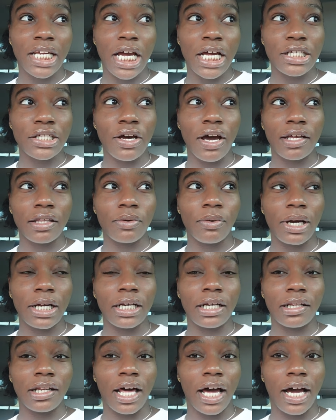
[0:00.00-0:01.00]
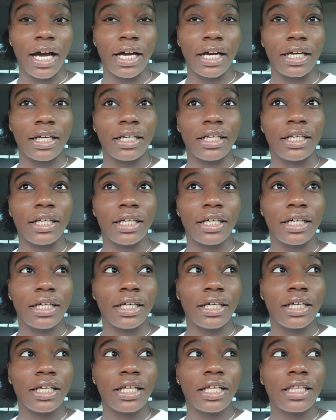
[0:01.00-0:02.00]
So I have to wait in a line,
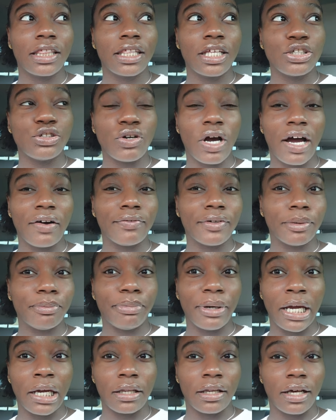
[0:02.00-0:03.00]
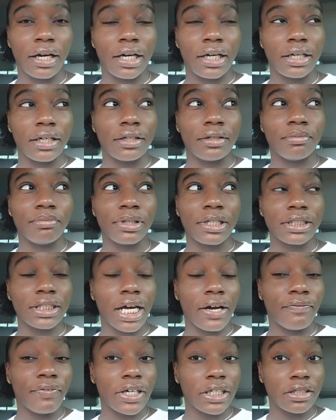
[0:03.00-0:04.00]
the drive up bank line, because
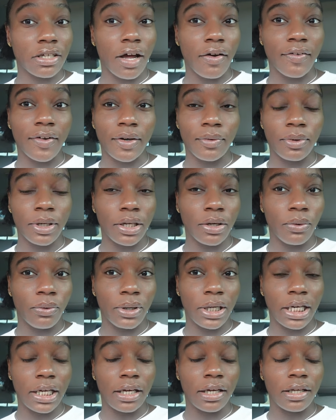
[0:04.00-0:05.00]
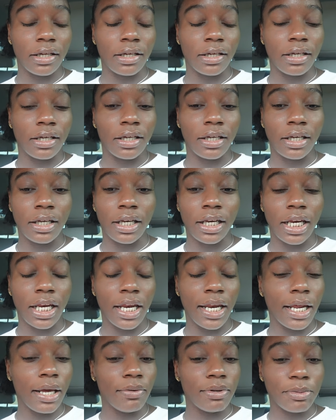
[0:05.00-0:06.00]
first off, I wasn't going in.
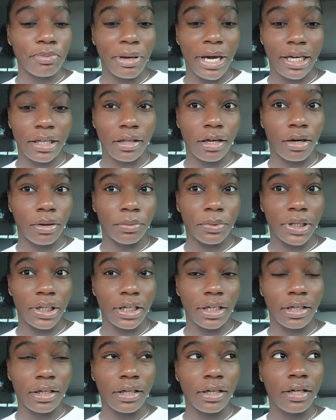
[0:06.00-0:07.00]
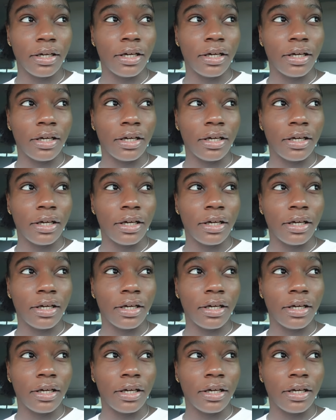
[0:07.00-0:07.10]
It was packed already.